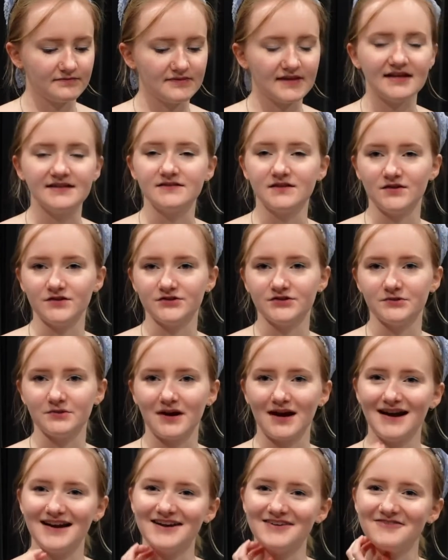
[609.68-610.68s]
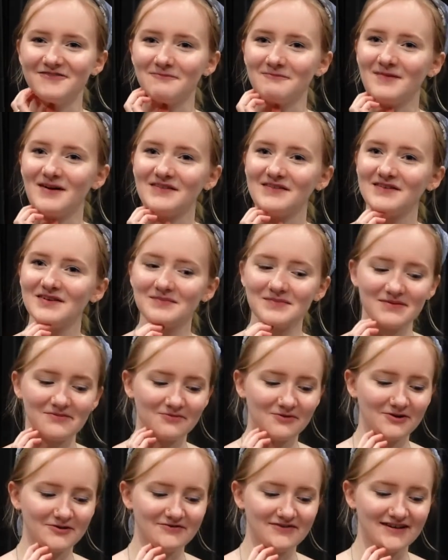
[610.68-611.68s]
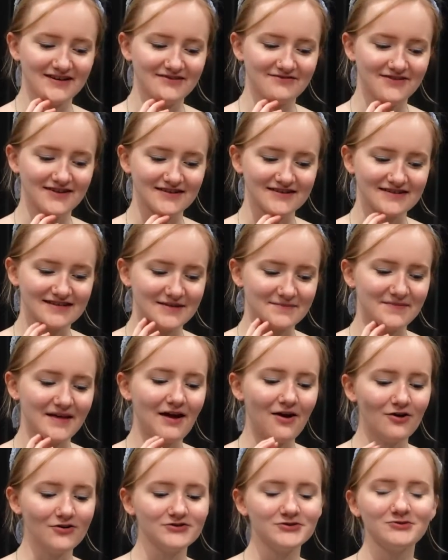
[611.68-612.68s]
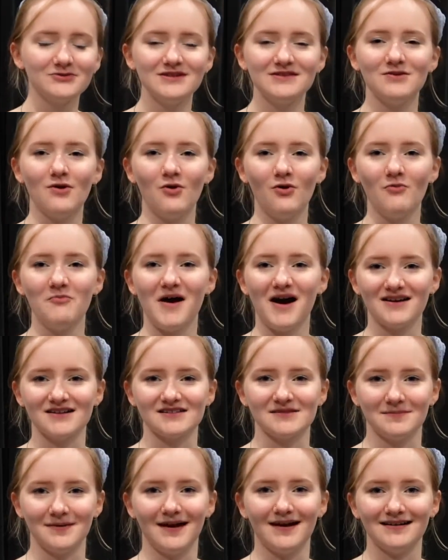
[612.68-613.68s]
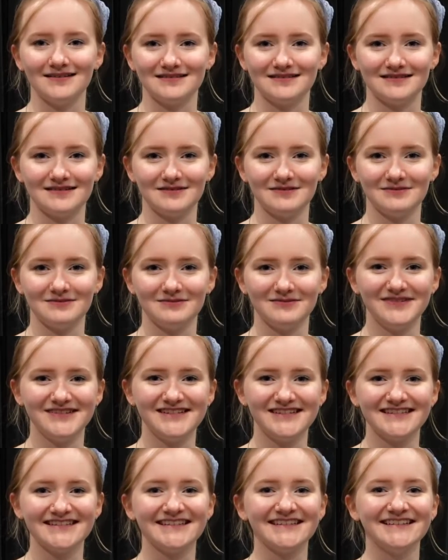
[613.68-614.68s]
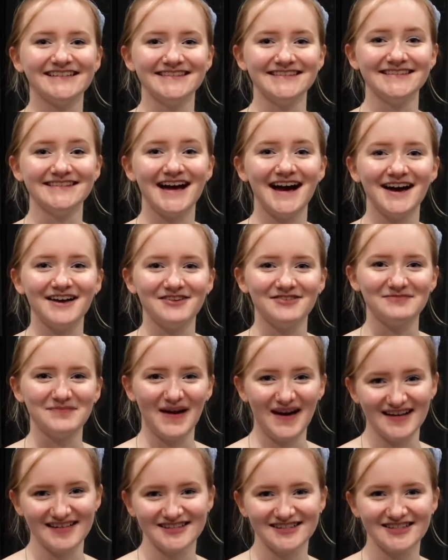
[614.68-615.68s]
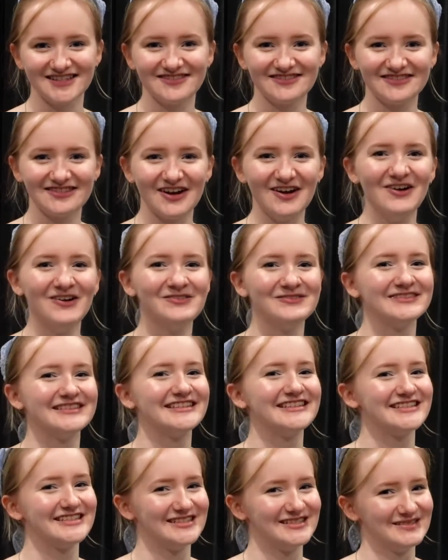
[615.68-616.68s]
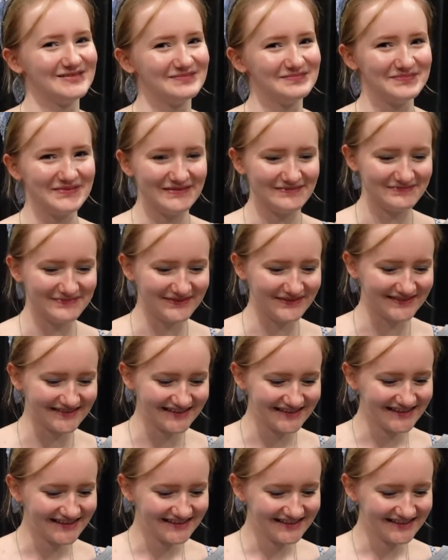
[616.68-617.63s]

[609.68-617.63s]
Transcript: That's also kind of a little bit more of an advanced tip. They also did the whole box of pasta, which is like a lot of pasta for only 2 people.